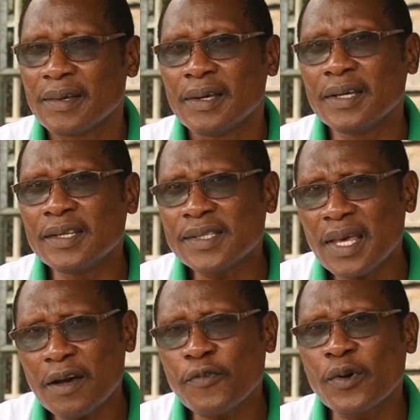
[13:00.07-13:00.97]
It is
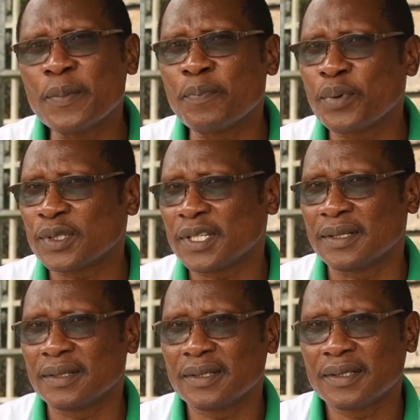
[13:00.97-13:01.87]
therefore
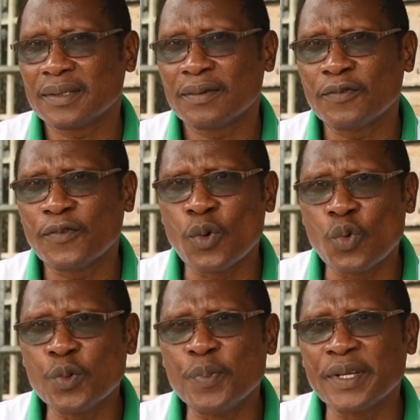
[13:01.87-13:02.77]
important for
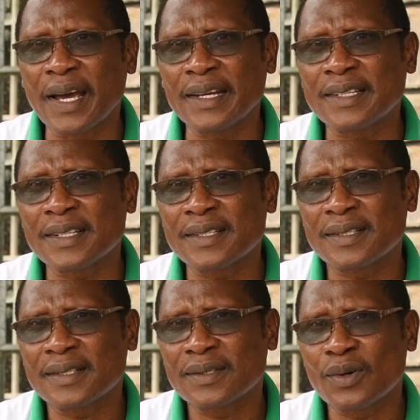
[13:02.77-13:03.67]
would-be
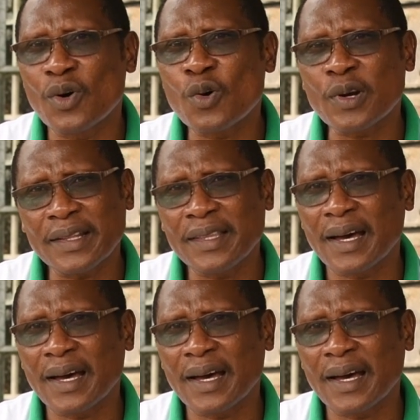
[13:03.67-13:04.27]
writers, or rather